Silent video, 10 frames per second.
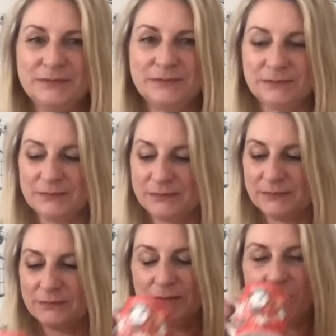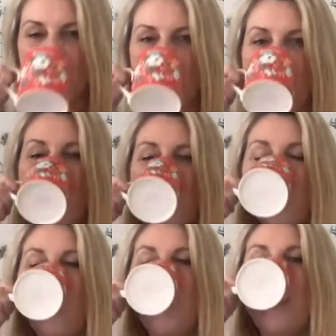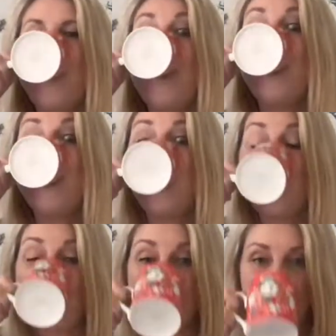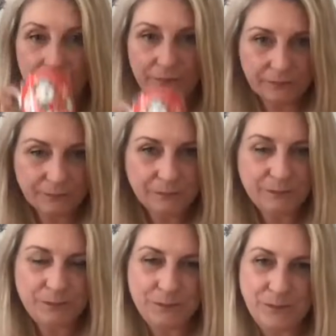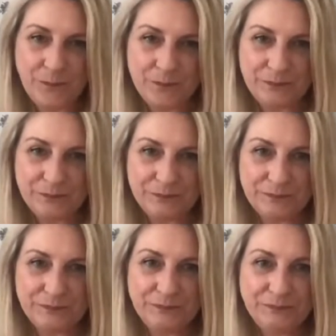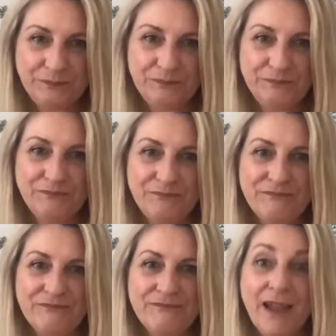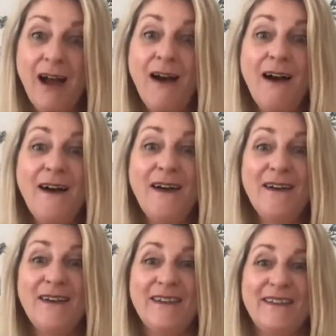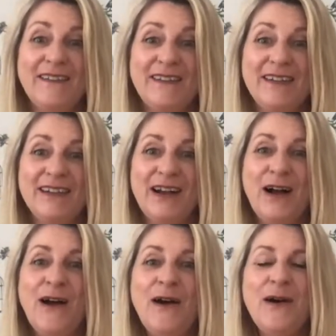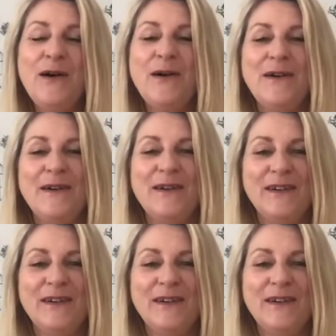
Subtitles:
No words are spoken by the person on screen.